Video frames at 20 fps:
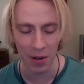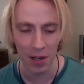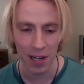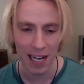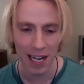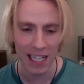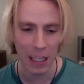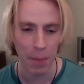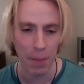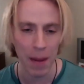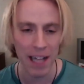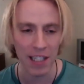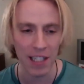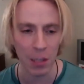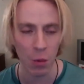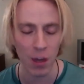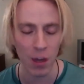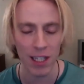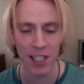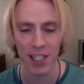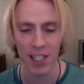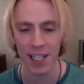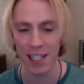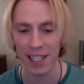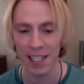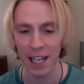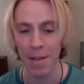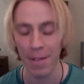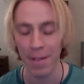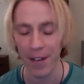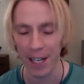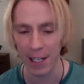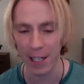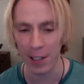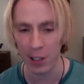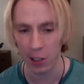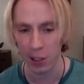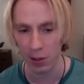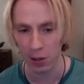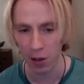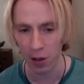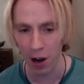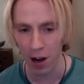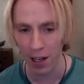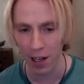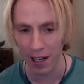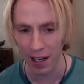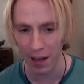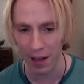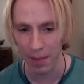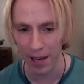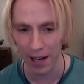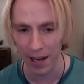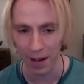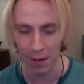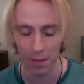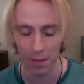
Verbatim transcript: It depends on what significance you're talking about.